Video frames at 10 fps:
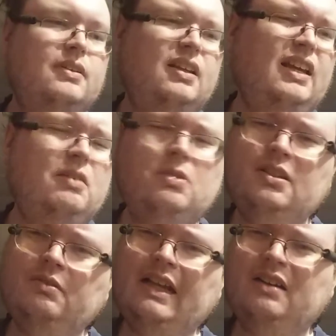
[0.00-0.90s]
it
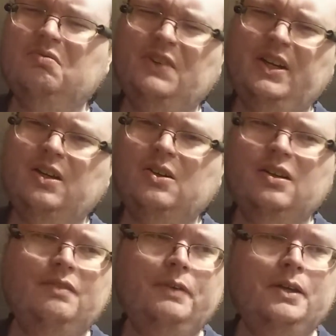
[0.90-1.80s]
wasn't like very
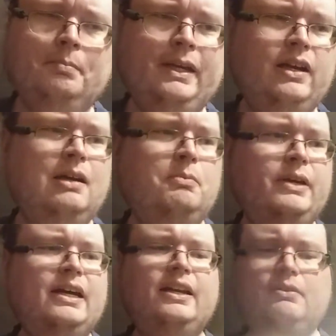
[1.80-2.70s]
hard to pick up.
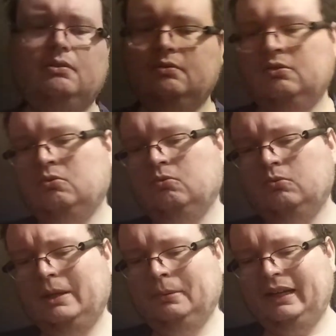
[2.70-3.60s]

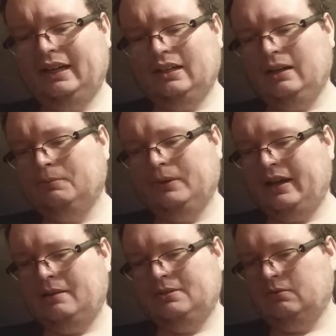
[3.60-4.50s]
We played a couple
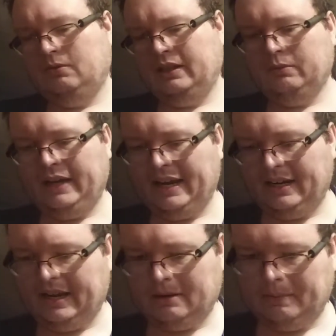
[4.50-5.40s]
games and then we had it
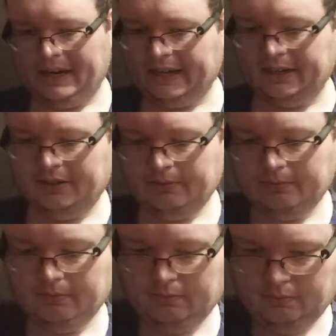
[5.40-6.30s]
down pat.
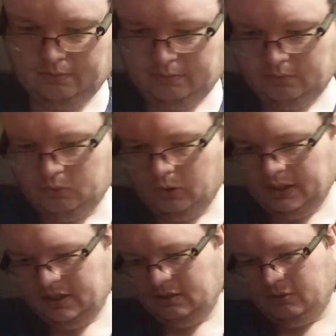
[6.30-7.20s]

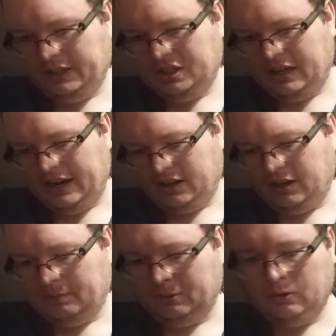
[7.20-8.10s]
Once we just had a
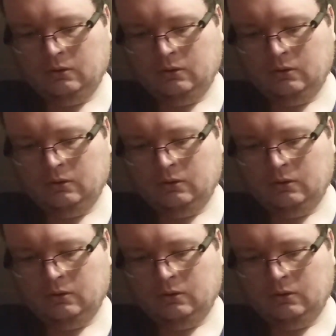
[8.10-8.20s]
couple.